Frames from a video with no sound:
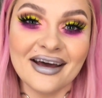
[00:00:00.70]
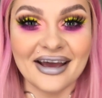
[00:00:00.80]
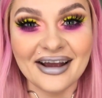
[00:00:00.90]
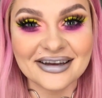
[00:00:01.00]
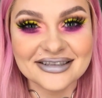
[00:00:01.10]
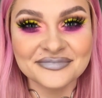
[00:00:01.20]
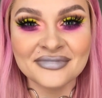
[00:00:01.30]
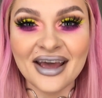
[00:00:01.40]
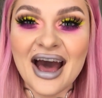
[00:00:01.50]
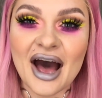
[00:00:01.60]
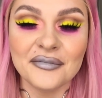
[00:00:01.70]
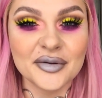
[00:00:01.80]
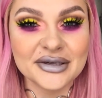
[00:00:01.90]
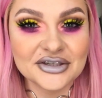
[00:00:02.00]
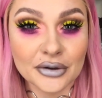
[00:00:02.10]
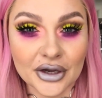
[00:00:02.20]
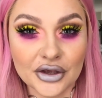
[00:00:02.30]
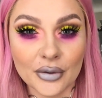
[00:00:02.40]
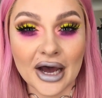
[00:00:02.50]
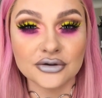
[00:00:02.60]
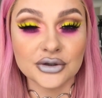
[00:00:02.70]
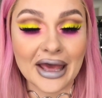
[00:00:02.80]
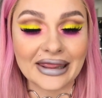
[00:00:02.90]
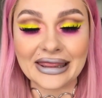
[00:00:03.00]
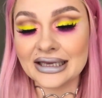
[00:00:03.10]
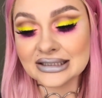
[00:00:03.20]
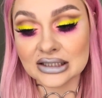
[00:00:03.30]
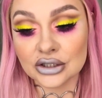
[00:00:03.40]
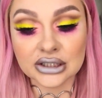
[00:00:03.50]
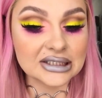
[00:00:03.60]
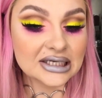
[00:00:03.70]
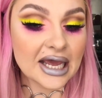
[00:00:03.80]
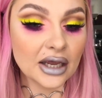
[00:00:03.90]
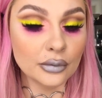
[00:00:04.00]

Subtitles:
Hey guys, I'm going to be showing you how to get this look today,